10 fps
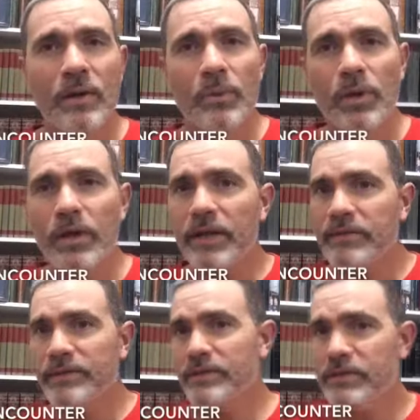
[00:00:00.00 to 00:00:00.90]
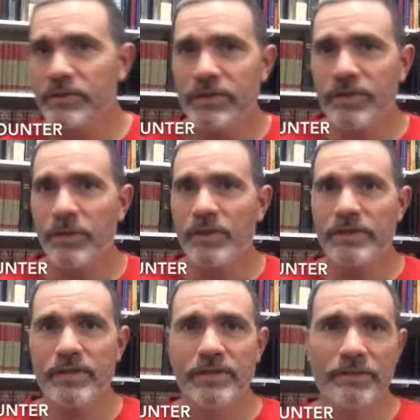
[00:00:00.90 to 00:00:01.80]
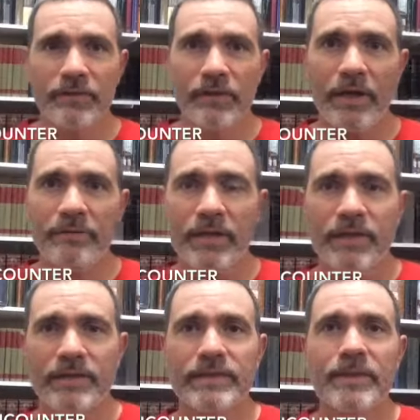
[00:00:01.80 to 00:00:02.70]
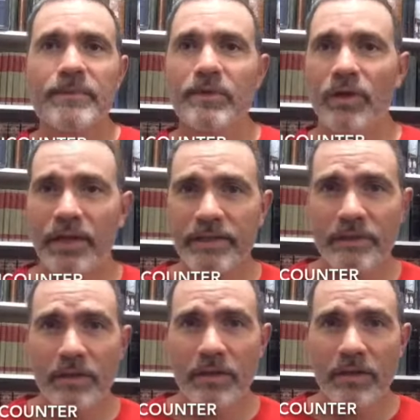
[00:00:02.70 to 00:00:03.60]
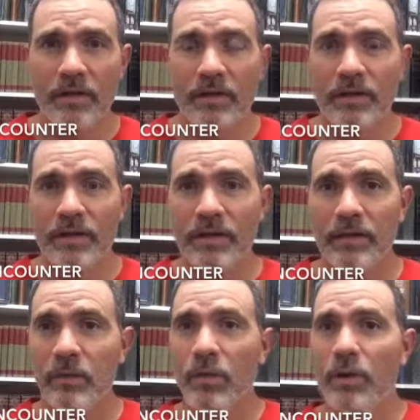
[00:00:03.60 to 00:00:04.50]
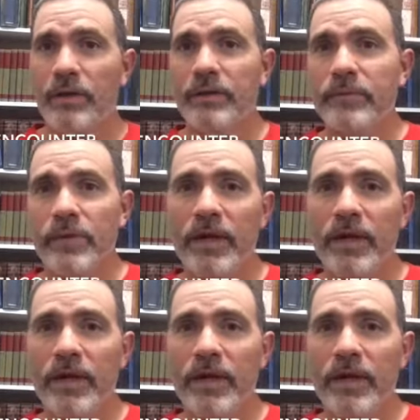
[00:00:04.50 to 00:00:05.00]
whatever your situation is, if you have not accepted Christ, uh, or if you